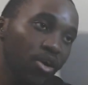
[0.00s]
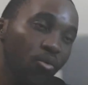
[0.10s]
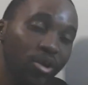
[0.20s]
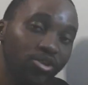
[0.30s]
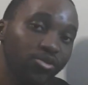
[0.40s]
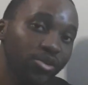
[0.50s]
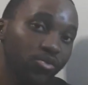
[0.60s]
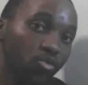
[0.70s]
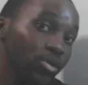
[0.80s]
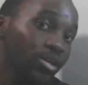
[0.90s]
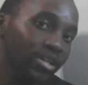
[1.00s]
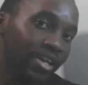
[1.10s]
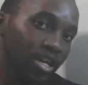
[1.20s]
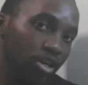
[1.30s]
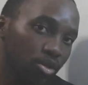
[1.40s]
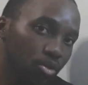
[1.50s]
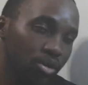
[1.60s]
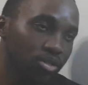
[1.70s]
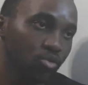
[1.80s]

What you will get though is